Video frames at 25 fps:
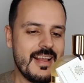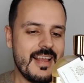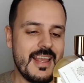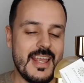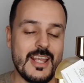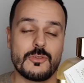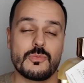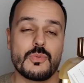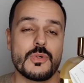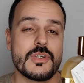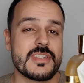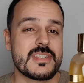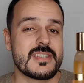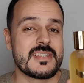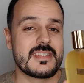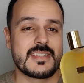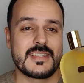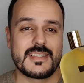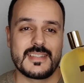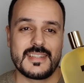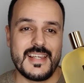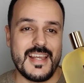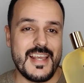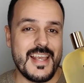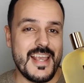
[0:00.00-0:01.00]
it
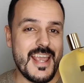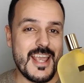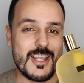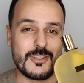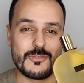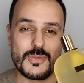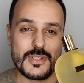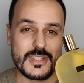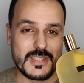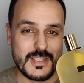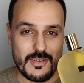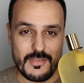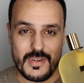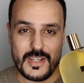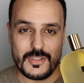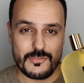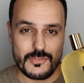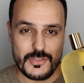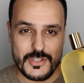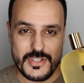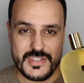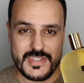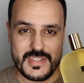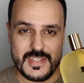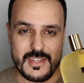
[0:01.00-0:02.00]
was love at
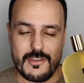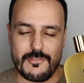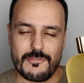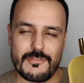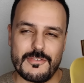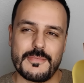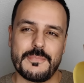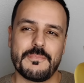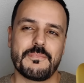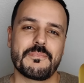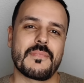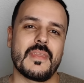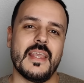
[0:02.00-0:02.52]
first sniff.